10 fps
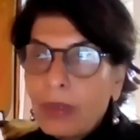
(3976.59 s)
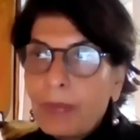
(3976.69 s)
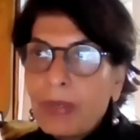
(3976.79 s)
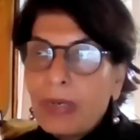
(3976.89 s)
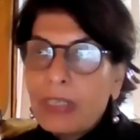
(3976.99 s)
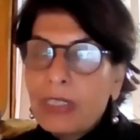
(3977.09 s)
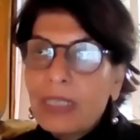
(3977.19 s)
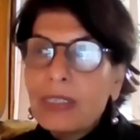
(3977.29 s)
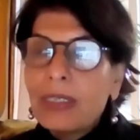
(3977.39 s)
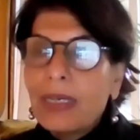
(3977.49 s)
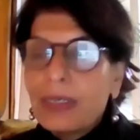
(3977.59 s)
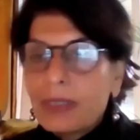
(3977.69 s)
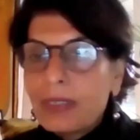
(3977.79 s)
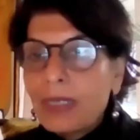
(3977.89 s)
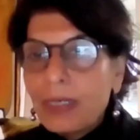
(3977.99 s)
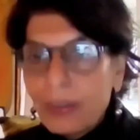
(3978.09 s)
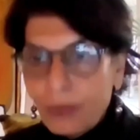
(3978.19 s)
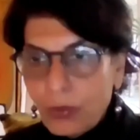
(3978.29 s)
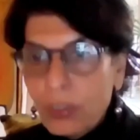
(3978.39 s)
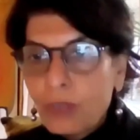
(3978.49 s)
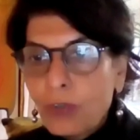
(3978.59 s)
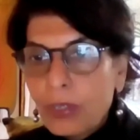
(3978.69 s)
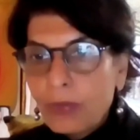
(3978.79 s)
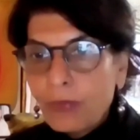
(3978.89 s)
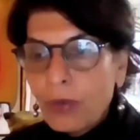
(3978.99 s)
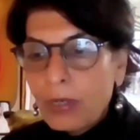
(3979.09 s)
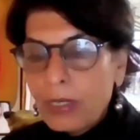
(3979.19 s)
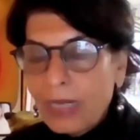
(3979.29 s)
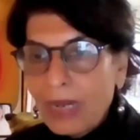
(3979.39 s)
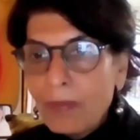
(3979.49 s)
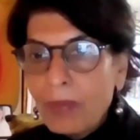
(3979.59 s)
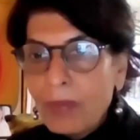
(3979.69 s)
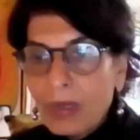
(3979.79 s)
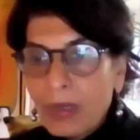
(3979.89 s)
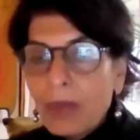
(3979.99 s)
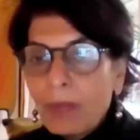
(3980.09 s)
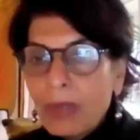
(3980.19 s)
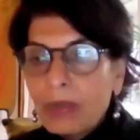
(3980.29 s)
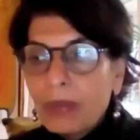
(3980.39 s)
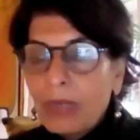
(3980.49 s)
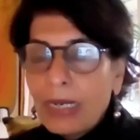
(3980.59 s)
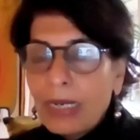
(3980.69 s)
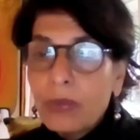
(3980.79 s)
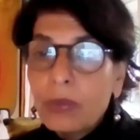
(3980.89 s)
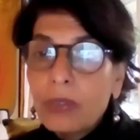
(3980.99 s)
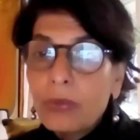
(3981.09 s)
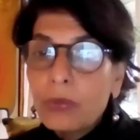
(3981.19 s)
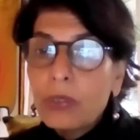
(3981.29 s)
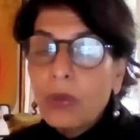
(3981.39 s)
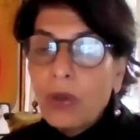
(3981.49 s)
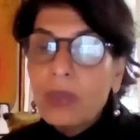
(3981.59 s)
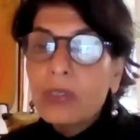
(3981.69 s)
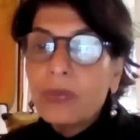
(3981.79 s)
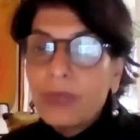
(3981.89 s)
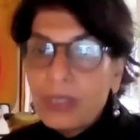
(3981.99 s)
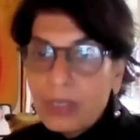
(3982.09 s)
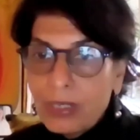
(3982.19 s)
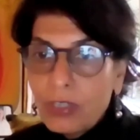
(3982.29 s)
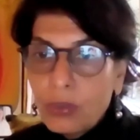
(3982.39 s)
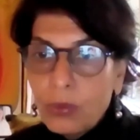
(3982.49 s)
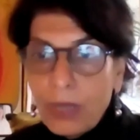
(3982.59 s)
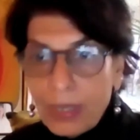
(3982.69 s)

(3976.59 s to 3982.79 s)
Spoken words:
adjust the exercise, of course, for the time being, but get to the root cause of this issue.